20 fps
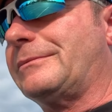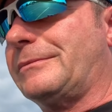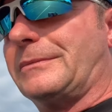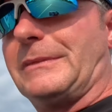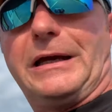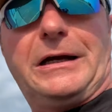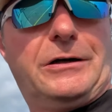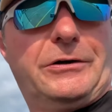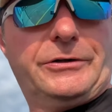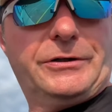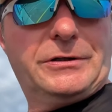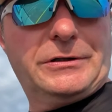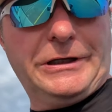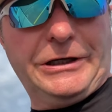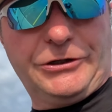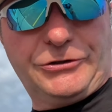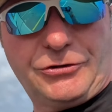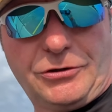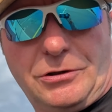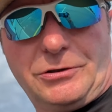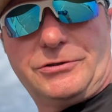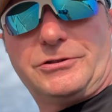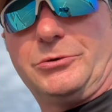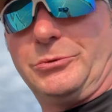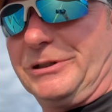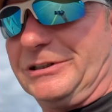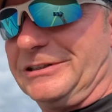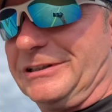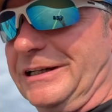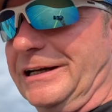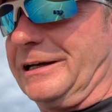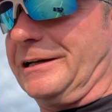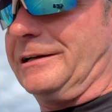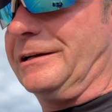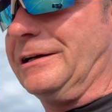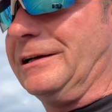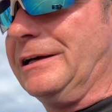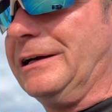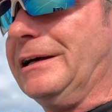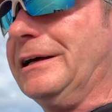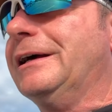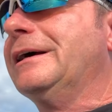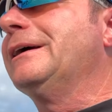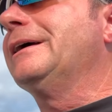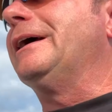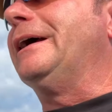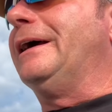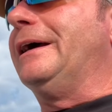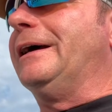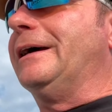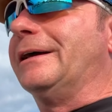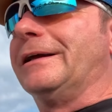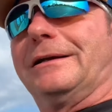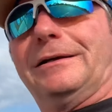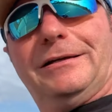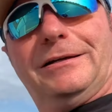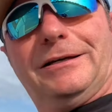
down in Lake Charles, Louisiana. And